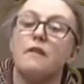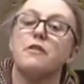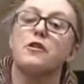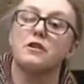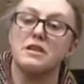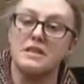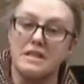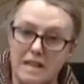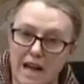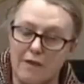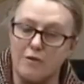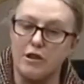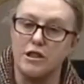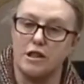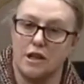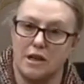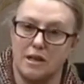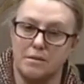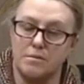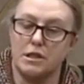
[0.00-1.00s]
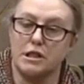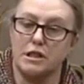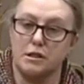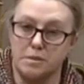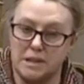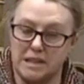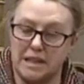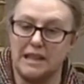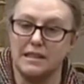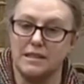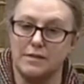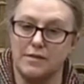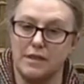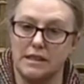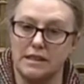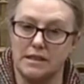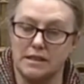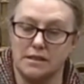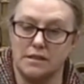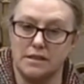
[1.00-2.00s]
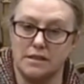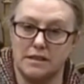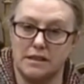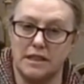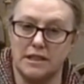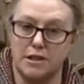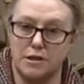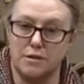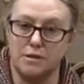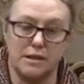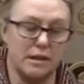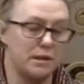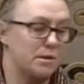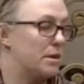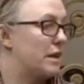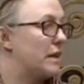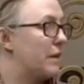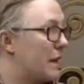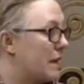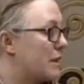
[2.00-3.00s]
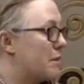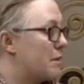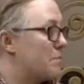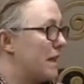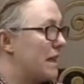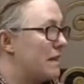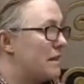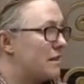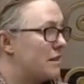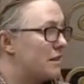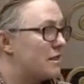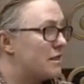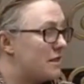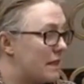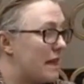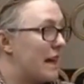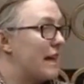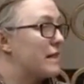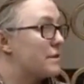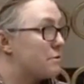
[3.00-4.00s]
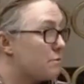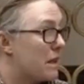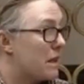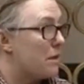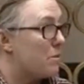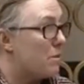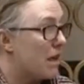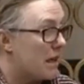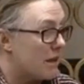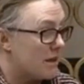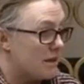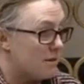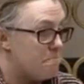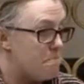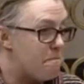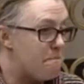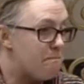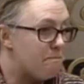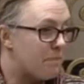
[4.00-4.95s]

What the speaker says: there is never time to substantively discuss the issues. That's why I think debate today is really welcome.